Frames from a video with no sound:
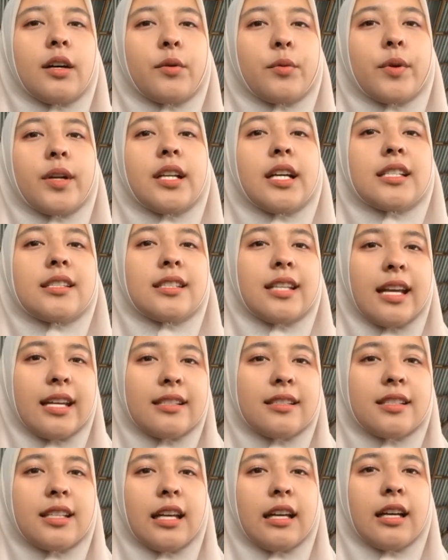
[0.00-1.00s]

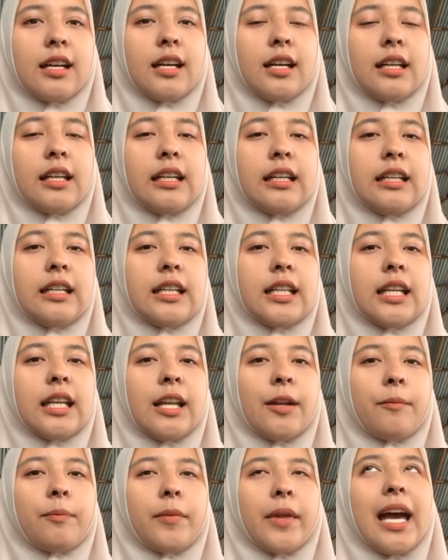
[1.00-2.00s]
Renaissance
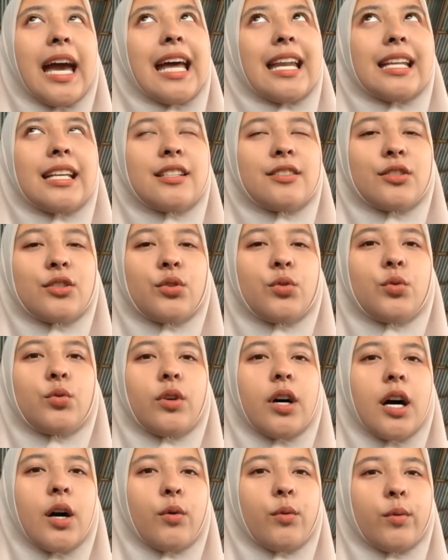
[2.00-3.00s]
into
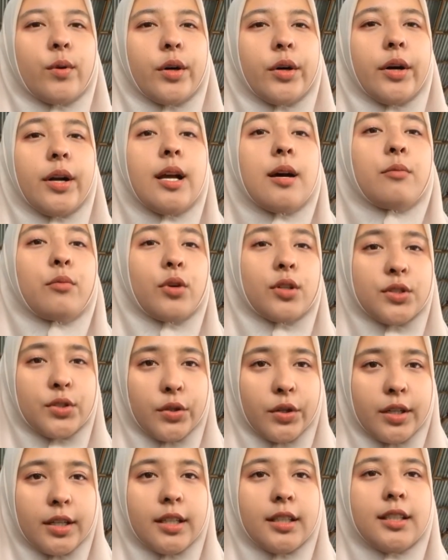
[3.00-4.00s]
our
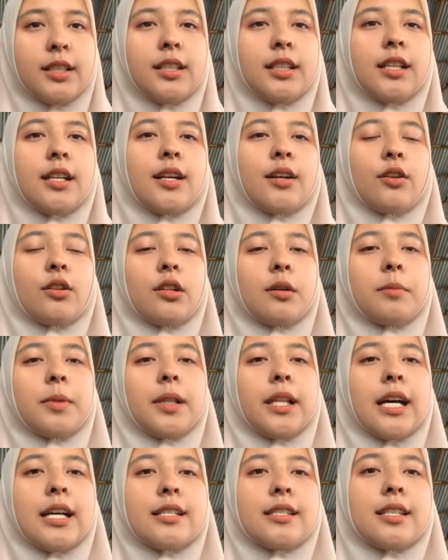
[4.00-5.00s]
modern
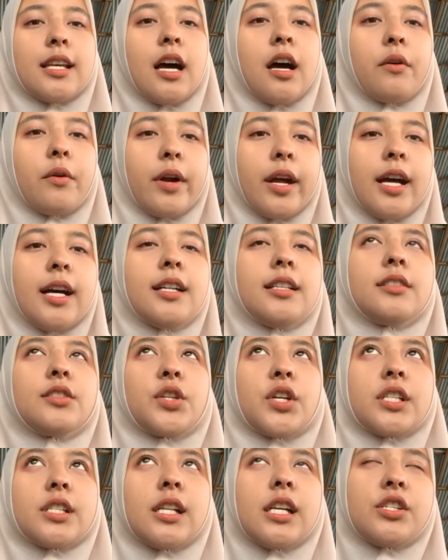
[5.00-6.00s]
globalized area,
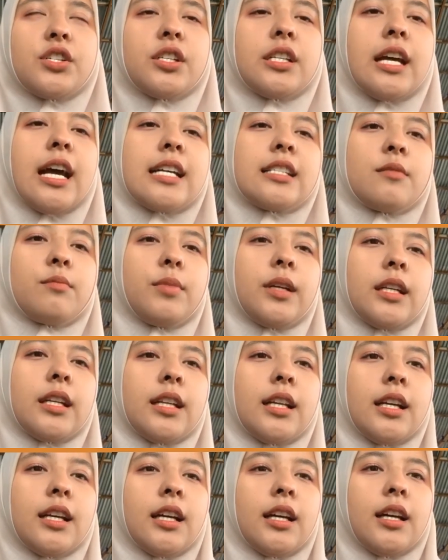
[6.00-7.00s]
translation has been
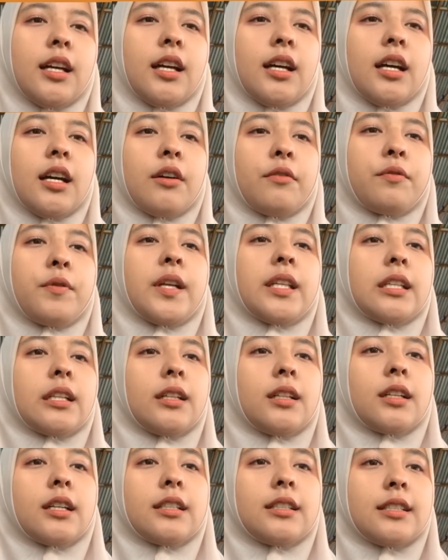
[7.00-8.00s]

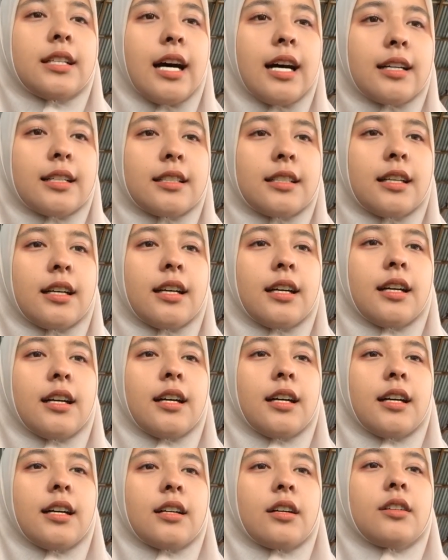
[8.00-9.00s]
vital
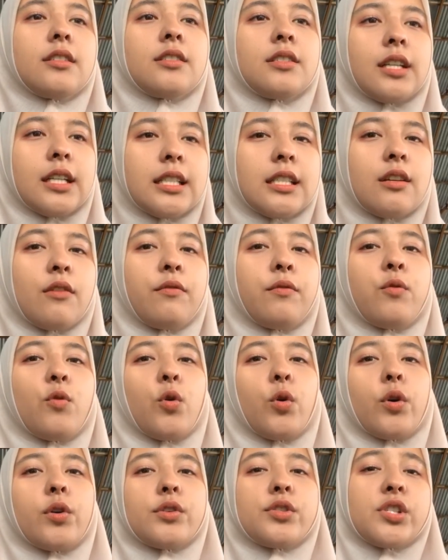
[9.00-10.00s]
conduit
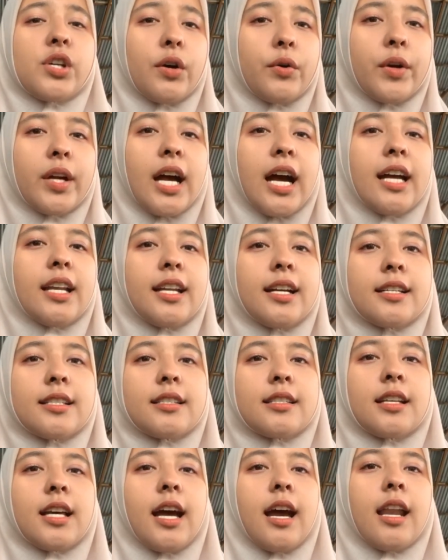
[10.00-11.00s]
for sharing ideas
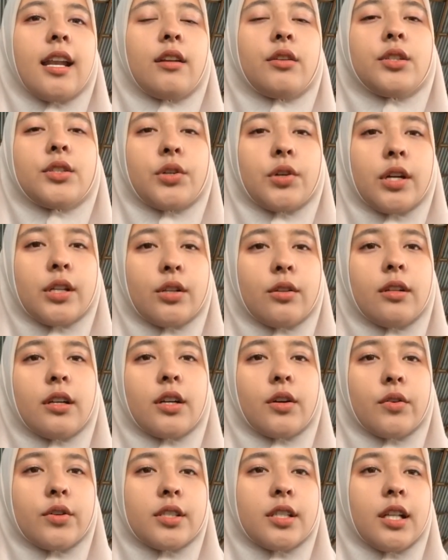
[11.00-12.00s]
and literature
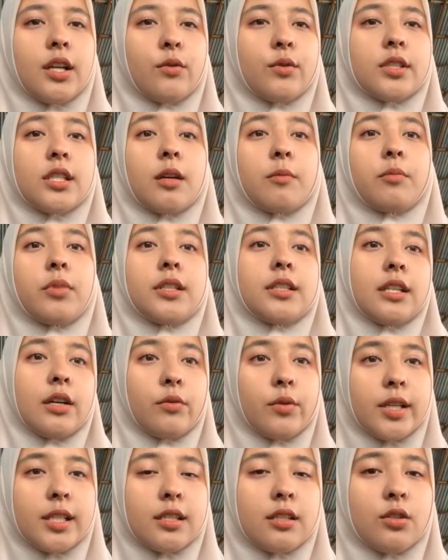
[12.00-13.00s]
across linguistic
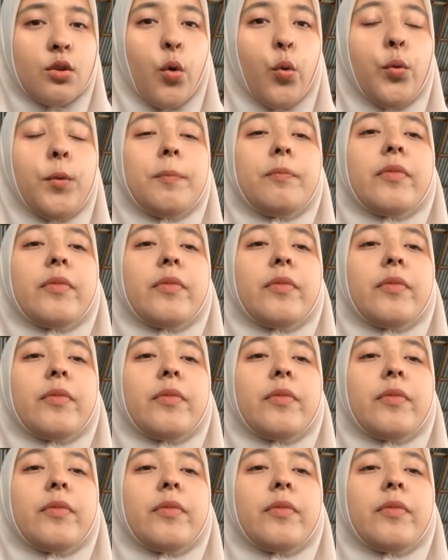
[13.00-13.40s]
boundaries. So